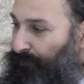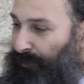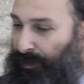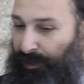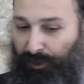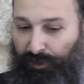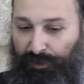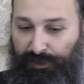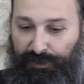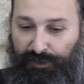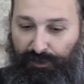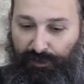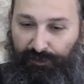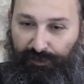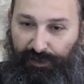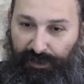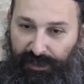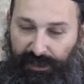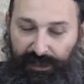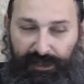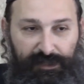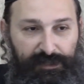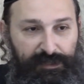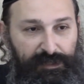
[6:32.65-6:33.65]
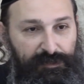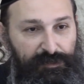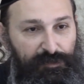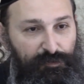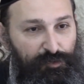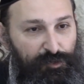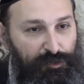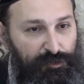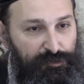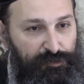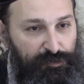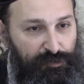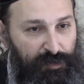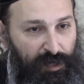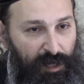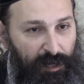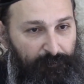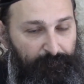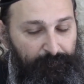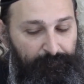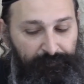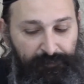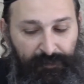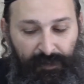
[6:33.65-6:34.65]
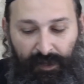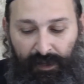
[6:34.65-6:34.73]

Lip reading: but also the needs in the world to come.